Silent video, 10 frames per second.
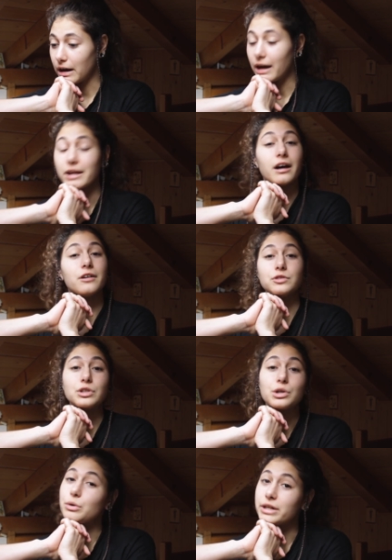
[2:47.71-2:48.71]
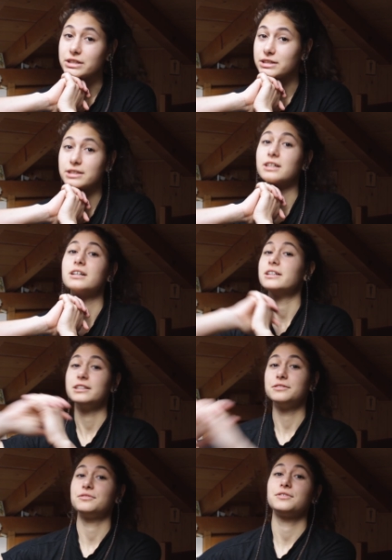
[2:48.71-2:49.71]
I have no idea
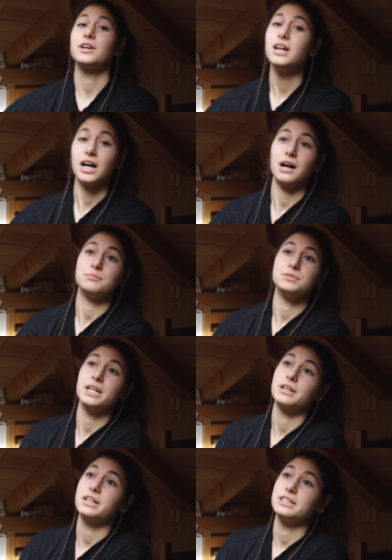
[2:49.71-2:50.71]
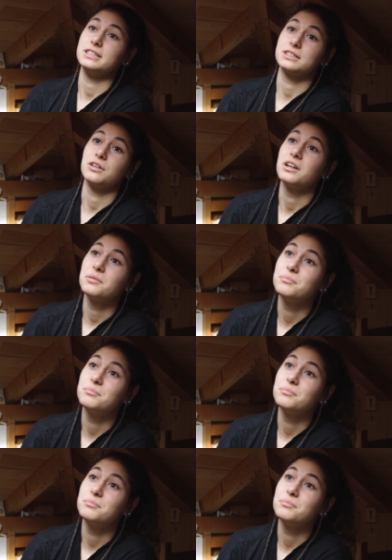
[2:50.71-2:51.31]
if up there is gonna